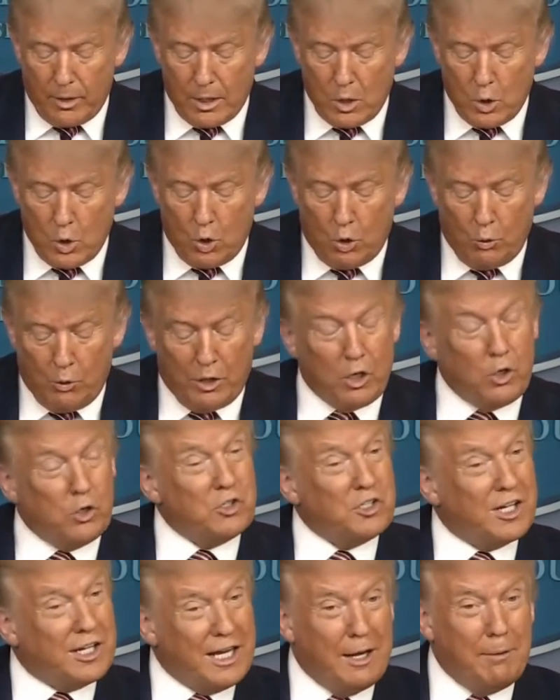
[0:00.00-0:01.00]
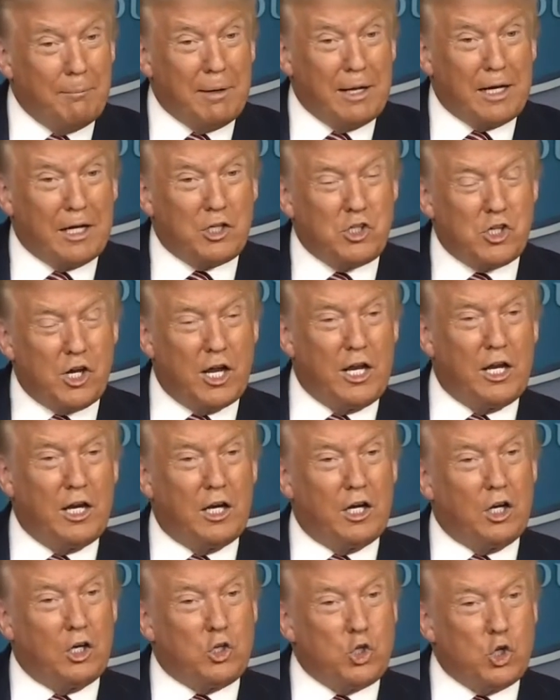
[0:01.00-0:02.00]
All we know is it came out of China
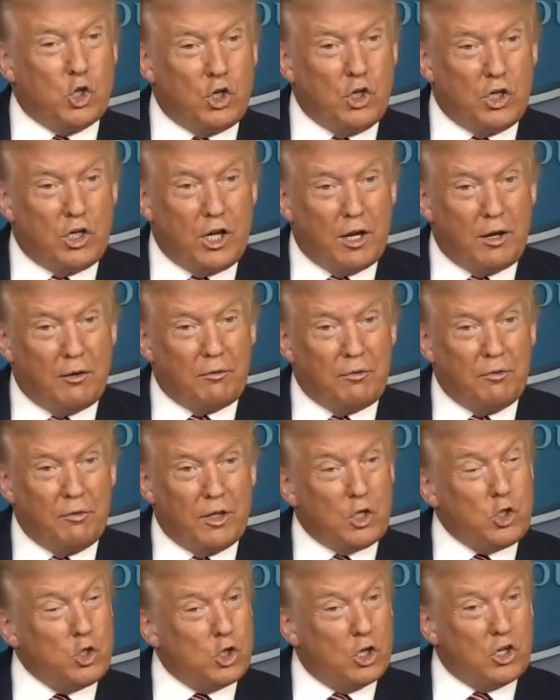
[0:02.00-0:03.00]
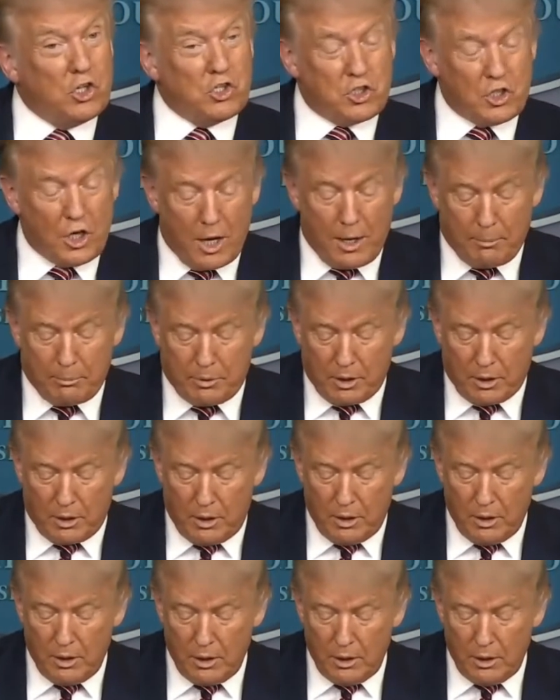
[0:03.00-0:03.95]
and it shouldn't have. They should have stopped it.